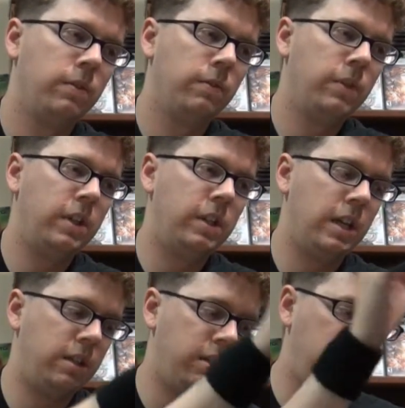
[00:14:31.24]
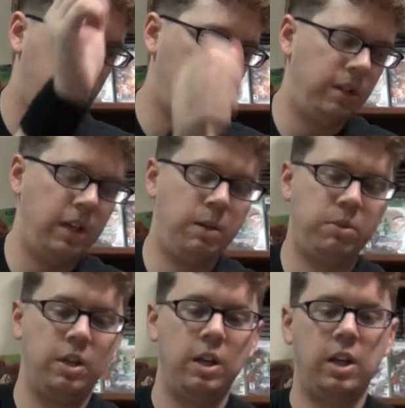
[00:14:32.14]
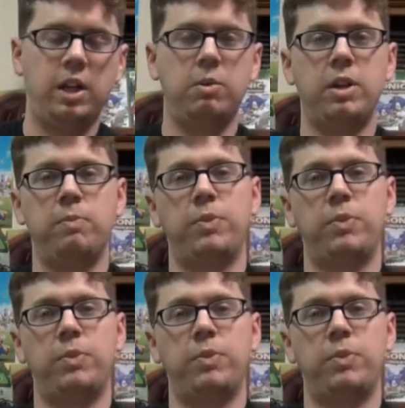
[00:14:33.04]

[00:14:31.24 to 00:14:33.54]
Fantastic series of games. Anyway,